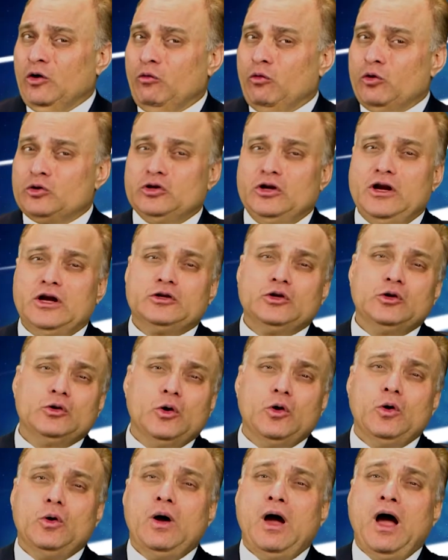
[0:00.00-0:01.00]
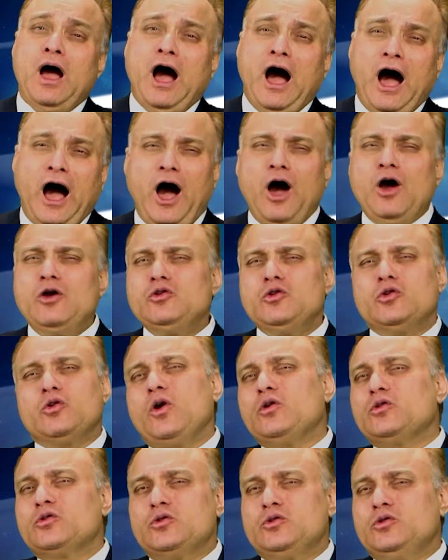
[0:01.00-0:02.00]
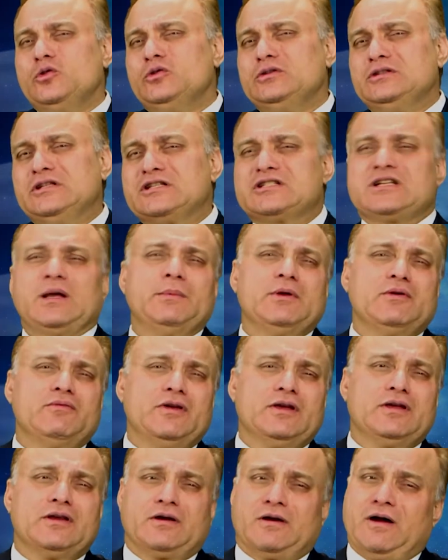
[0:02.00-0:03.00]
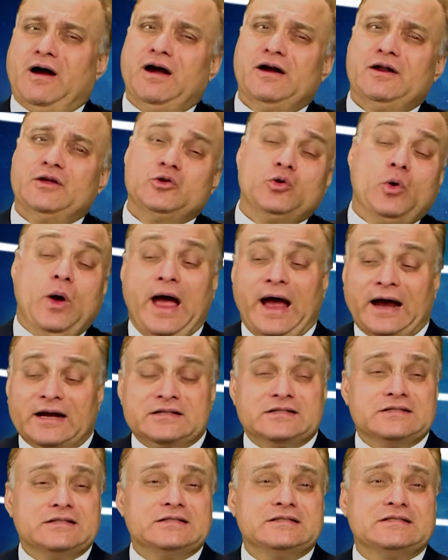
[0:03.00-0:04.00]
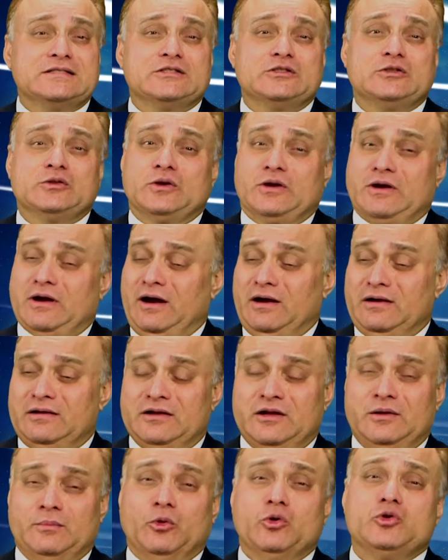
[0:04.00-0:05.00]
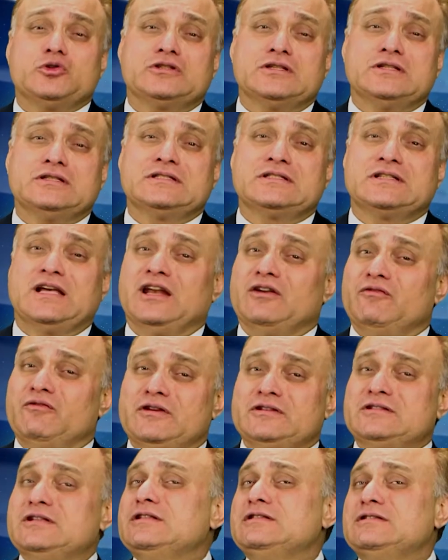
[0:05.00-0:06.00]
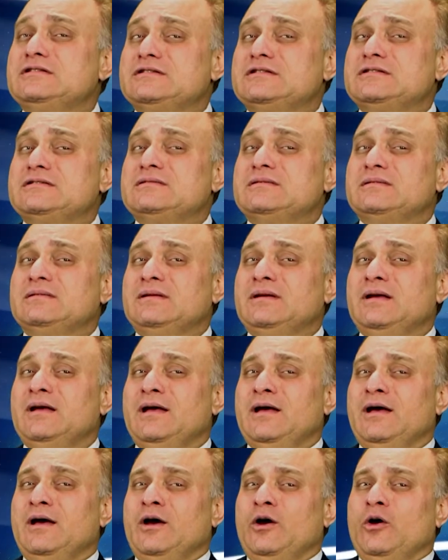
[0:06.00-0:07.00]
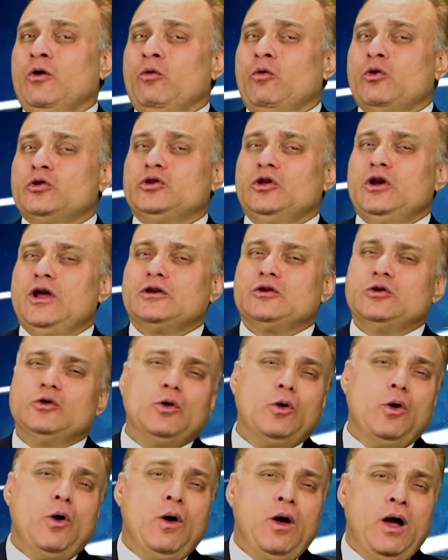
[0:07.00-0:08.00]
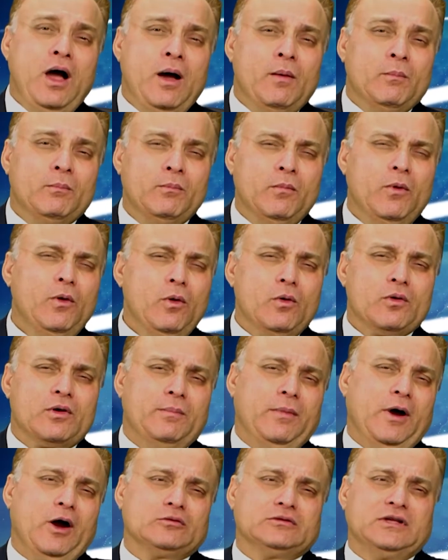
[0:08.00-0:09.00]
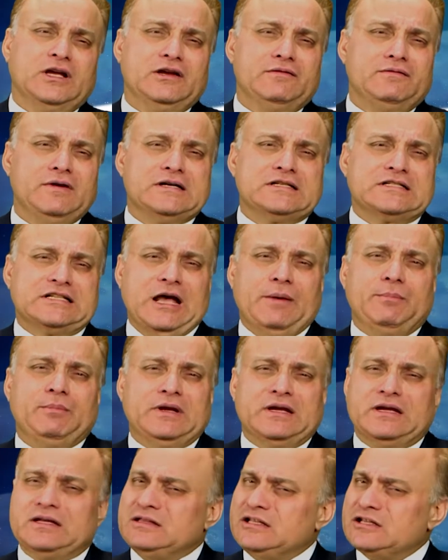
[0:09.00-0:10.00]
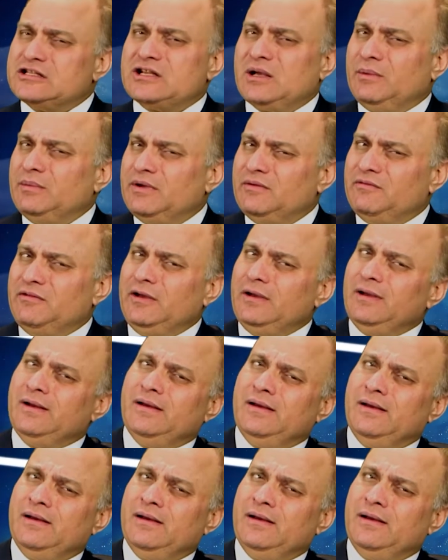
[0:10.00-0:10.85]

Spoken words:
Would you like to know how you're going to do in this coming week regarding your actions, regarding emotions and visions? Would you like to know more about the events happening in this coming week?